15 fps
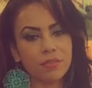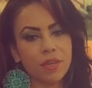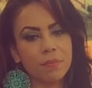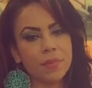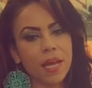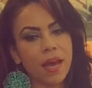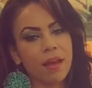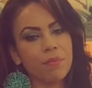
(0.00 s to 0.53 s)

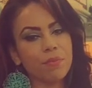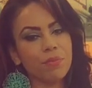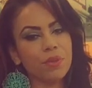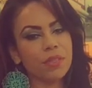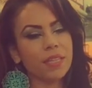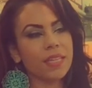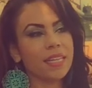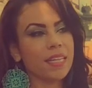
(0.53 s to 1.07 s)
I'm not
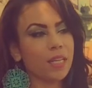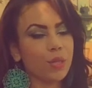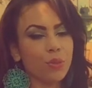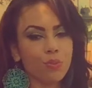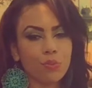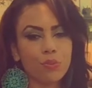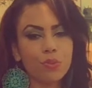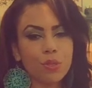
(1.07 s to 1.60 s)
really getting
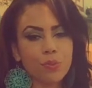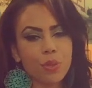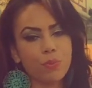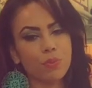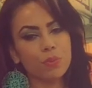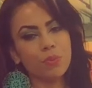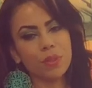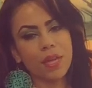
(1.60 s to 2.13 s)
through to
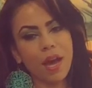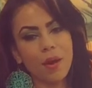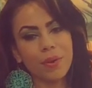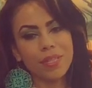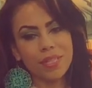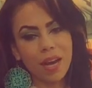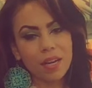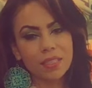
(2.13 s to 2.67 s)
people with how I
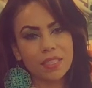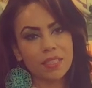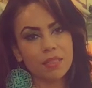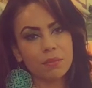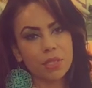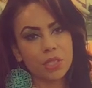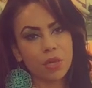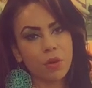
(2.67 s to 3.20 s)
talk to
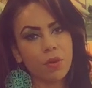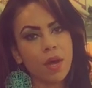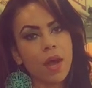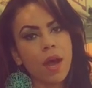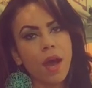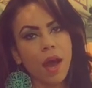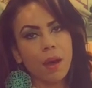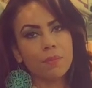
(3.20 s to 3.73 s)
them. So
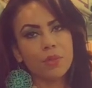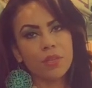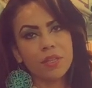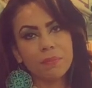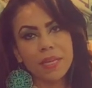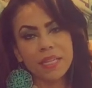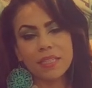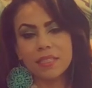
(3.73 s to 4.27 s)
I'm going to
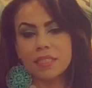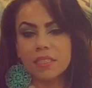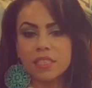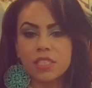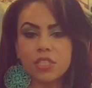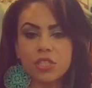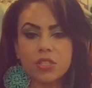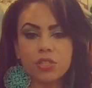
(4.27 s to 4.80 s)
make a
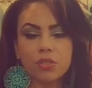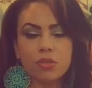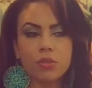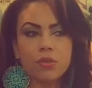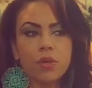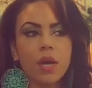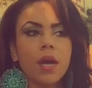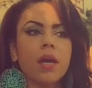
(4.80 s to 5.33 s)
decision
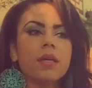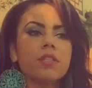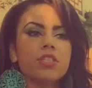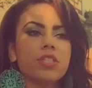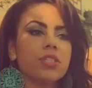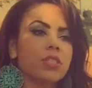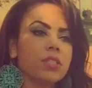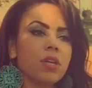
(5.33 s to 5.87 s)
to
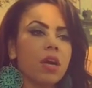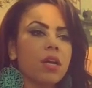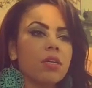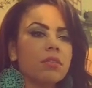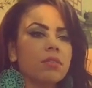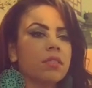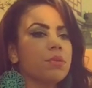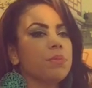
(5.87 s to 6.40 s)
just start
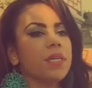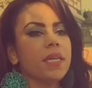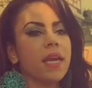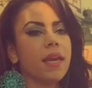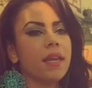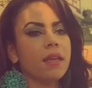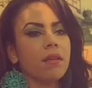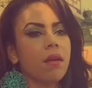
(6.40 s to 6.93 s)

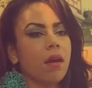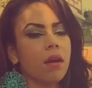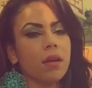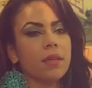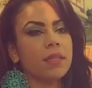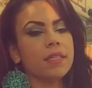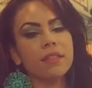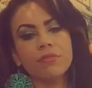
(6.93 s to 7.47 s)
communicating
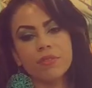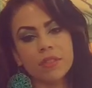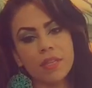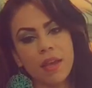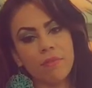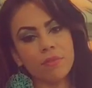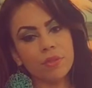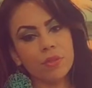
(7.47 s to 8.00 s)
on a different
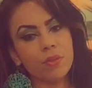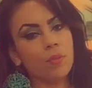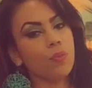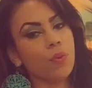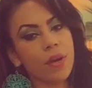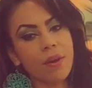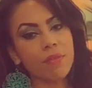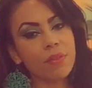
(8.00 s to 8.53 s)
level,
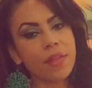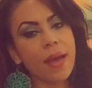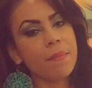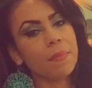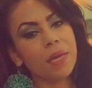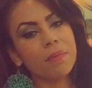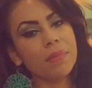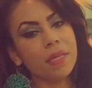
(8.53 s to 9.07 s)
whatever that
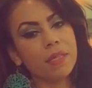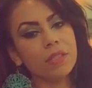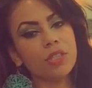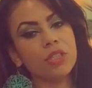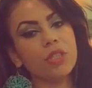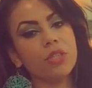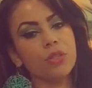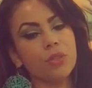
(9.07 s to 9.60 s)
may mean
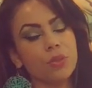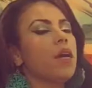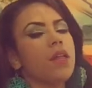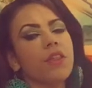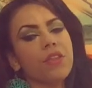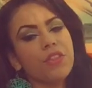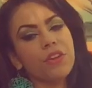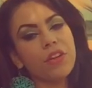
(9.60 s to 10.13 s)
to you.
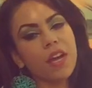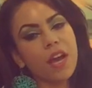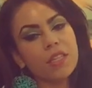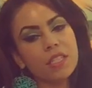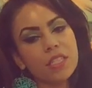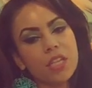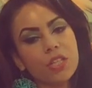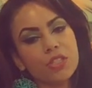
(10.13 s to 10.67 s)
The third
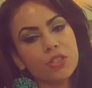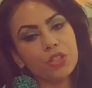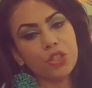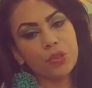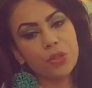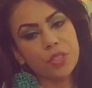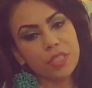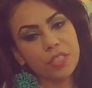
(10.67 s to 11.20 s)
house is also
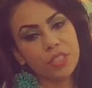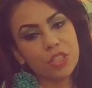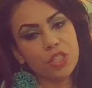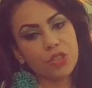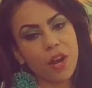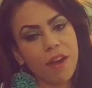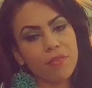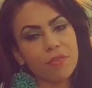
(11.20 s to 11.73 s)
short distance
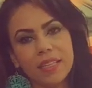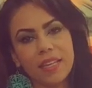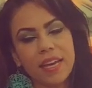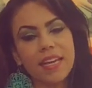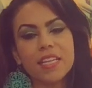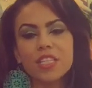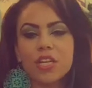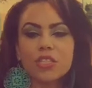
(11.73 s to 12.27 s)
travel,
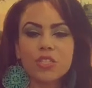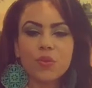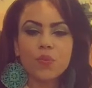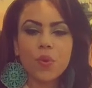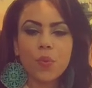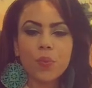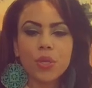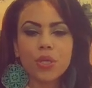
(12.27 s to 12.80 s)
and it's also
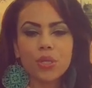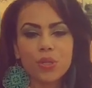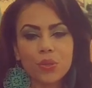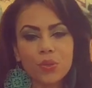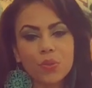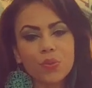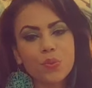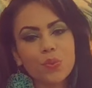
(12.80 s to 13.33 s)
what we
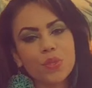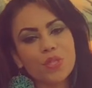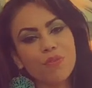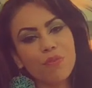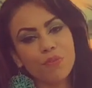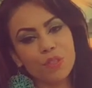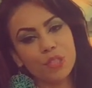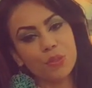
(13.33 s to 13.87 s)
use
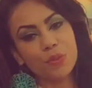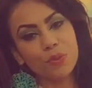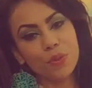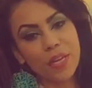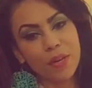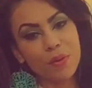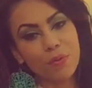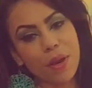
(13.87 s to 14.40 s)
to
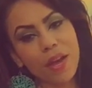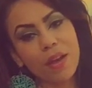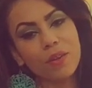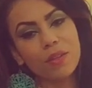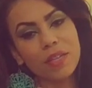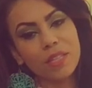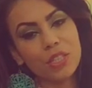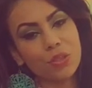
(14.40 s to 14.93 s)
get
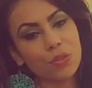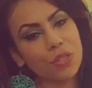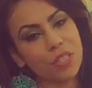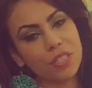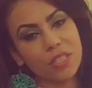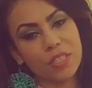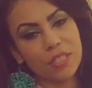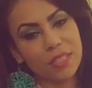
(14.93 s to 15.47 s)
around in short
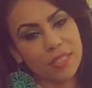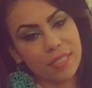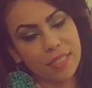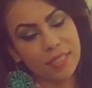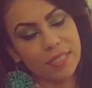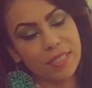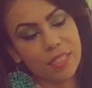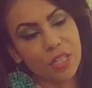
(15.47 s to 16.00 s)

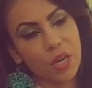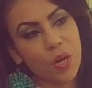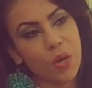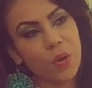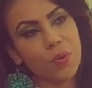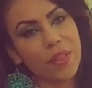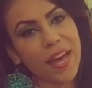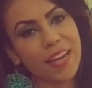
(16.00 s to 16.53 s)
distances.
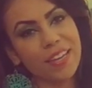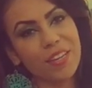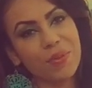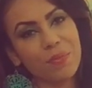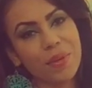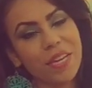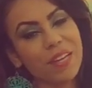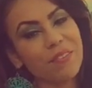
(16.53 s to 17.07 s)
So that
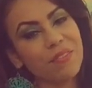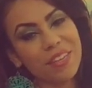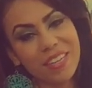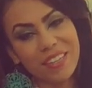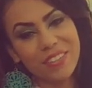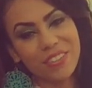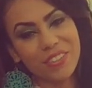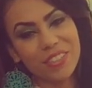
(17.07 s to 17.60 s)
can mean
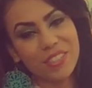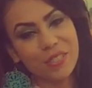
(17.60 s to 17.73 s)
vehicles.